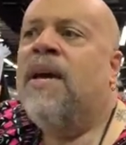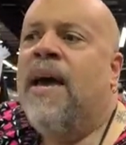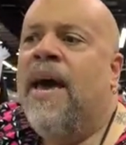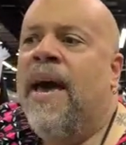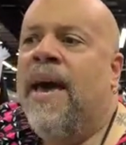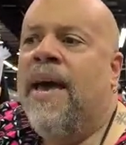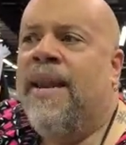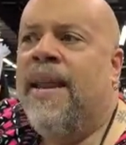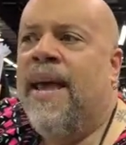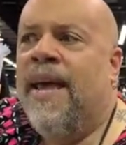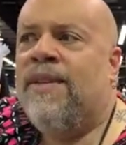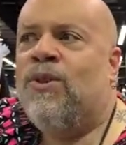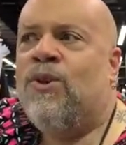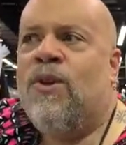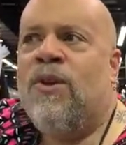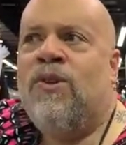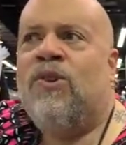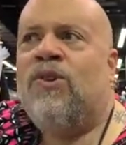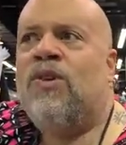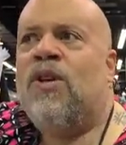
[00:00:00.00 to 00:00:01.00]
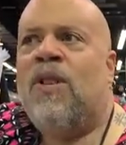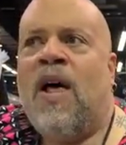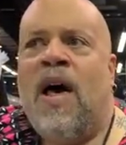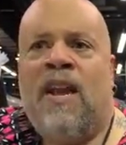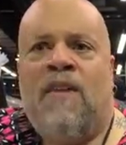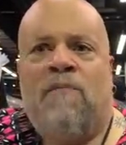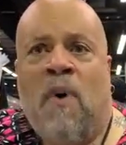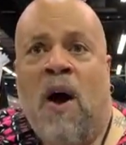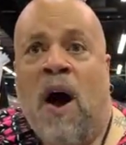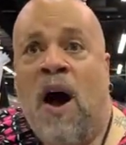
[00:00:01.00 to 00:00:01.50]
and so there's just a
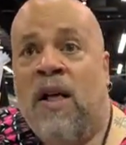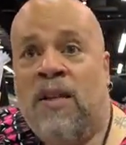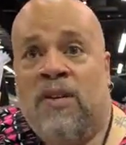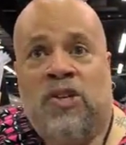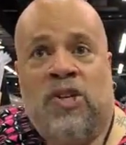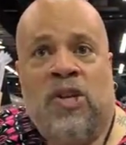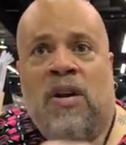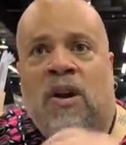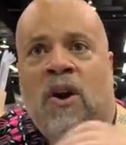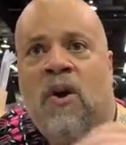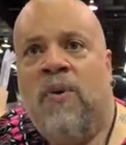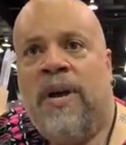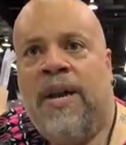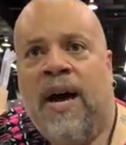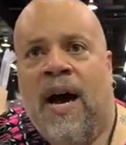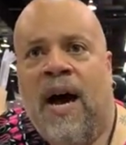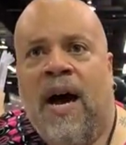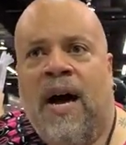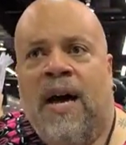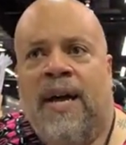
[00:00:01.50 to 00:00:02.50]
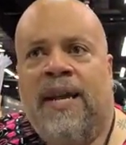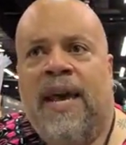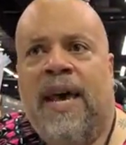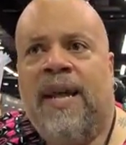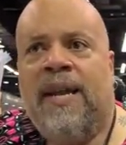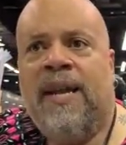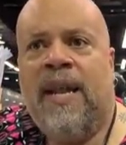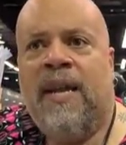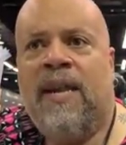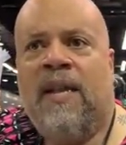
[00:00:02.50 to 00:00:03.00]
lot of polishing going on,
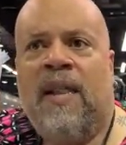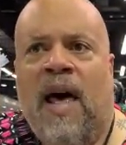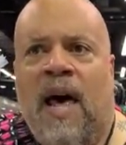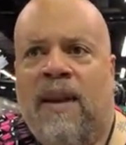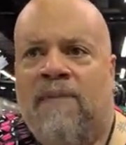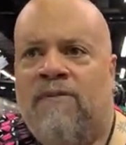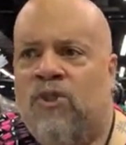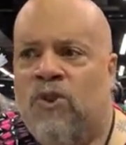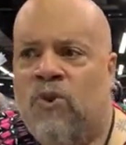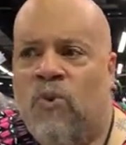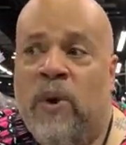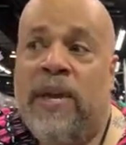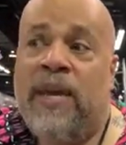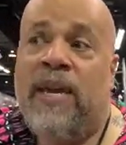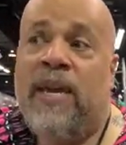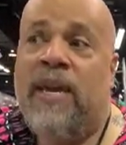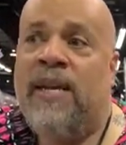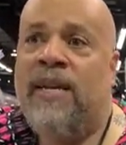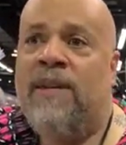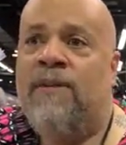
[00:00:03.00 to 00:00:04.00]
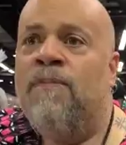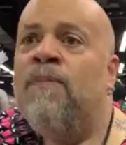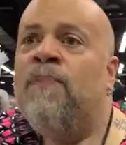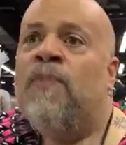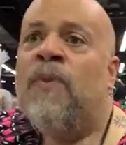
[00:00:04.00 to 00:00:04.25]
and a lot of tweaking.